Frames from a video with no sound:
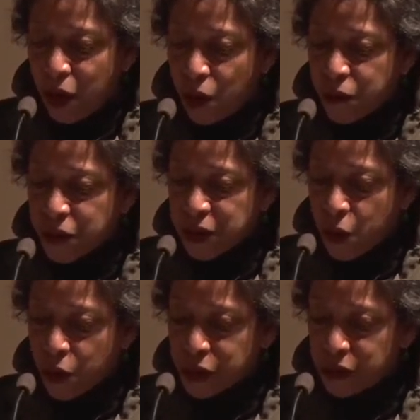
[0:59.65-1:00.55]
Over the
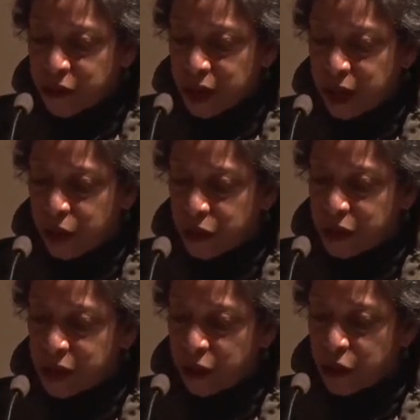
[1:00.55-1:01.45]
course of the year, the
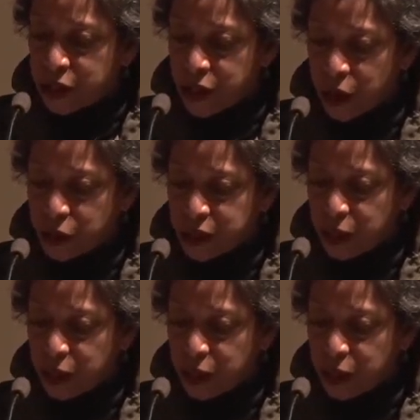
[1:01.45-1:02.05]
series hosts